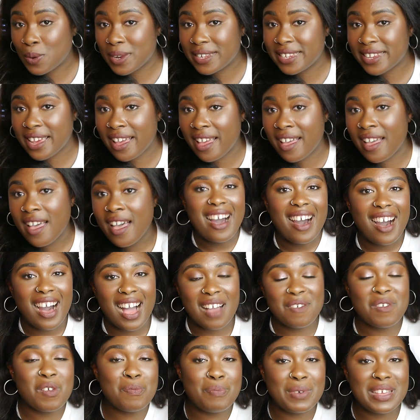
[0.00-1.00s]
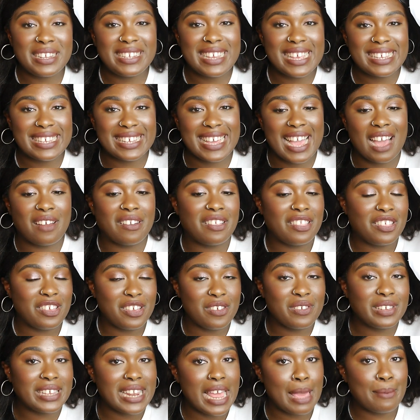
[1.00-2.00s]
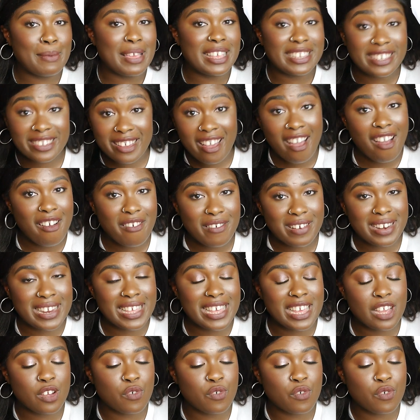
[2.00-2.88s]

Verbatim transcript: Twitter. I have a BTS account and the username is currently